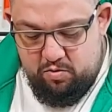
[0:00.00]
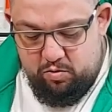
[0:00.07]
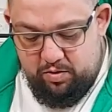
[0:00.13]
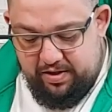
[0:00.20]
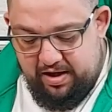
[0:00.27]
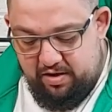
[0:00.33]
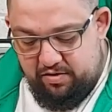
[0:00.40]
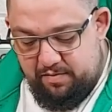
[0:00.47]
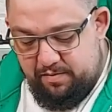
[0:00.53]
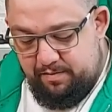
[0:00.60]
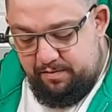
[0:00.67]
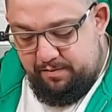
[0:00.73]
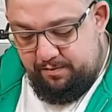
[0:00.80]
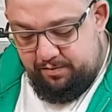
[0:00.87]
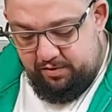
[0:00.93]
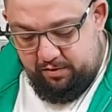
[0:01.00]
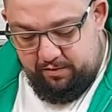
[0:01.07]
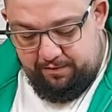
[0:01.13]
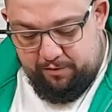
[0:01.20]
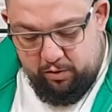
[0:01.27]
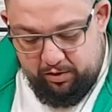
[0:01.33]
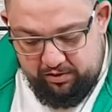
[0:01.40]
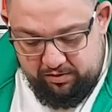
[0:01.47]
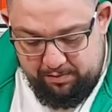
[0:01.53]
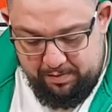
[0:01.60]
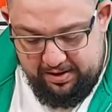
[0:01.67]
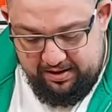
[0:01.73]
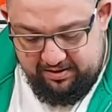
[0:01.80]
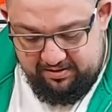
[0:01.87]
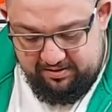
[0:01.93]
without them sort of falling to
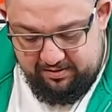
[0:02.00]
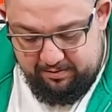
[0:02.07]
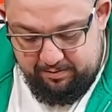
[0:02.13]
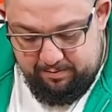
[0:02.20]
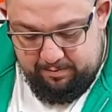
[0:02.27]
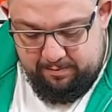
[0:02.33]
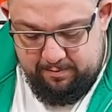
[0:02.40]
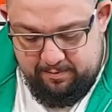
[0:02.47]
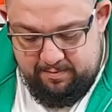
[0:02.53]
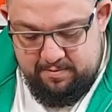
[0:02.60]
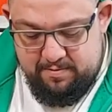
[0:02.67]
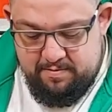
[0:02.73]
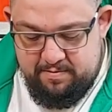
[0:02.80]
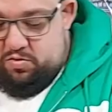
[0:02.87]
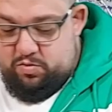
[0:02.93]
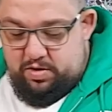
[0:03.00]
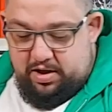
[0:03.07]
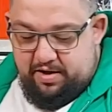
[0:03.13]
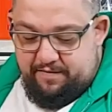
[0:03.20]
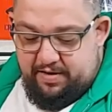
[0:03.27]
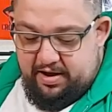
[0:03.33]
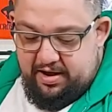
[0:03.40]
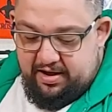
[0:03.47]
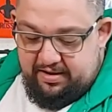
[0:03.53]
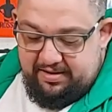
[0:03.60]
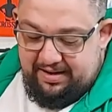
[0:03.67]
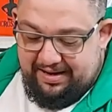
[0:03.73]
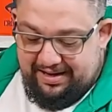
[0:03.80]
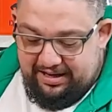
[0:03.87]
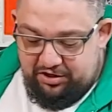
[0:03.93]
bits. We have our
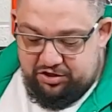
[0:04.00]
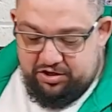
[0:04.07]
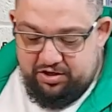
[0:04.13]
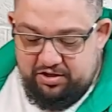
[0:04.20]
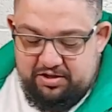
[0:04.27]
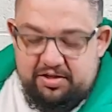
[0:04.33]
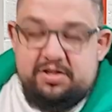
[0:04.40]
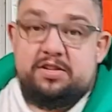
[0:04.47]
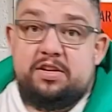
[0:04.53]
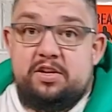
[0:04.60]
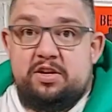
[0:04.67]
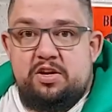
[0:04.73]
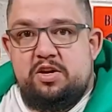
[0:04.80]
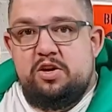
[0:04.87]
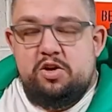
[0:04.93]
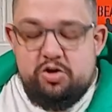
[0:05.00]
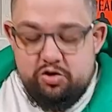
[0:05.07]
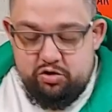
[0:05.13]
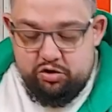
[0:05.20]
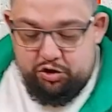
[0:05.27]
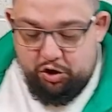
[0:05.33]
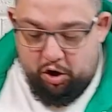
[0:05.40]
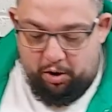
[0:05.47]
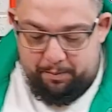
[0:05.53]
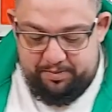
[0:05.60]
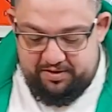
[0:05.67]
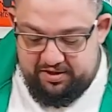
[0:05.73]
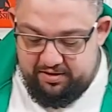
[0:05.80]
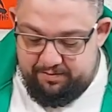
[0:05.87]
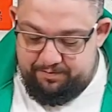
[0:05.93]
delicious chopped